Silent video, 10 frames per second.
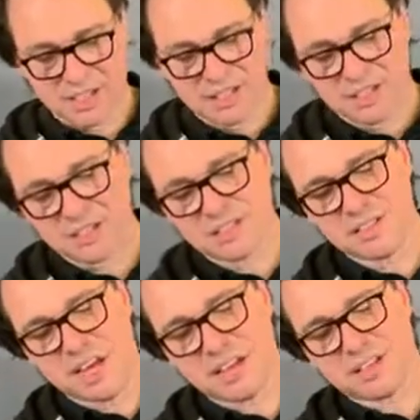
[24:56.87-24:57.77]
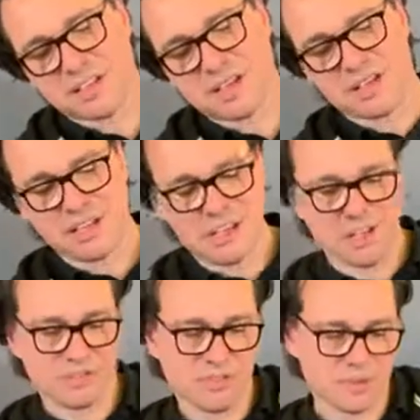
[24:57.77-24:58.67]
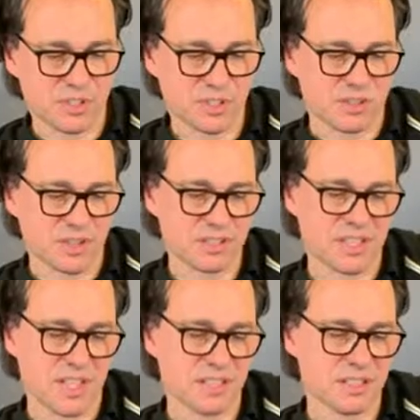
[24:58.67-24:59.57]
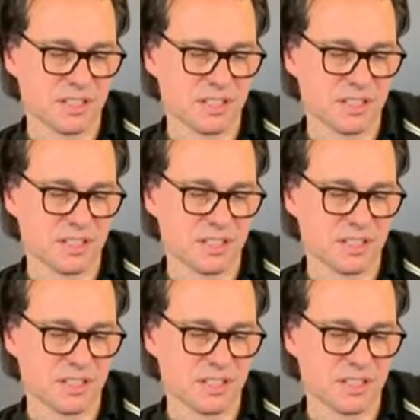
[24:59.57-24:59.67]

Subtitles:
Start cutting here from the short side,